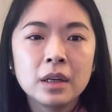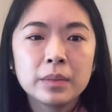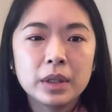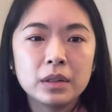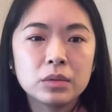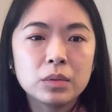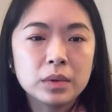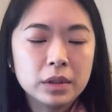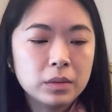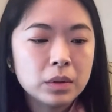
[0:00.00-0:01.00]
but
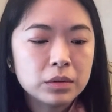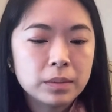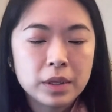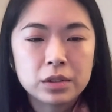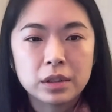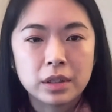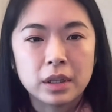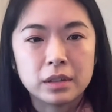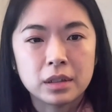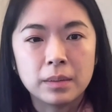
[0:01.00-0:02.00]
normally we want to make sure that
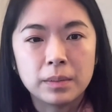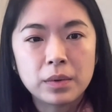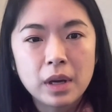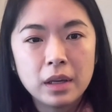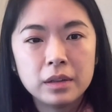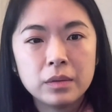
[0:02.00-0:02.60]
it's on brand.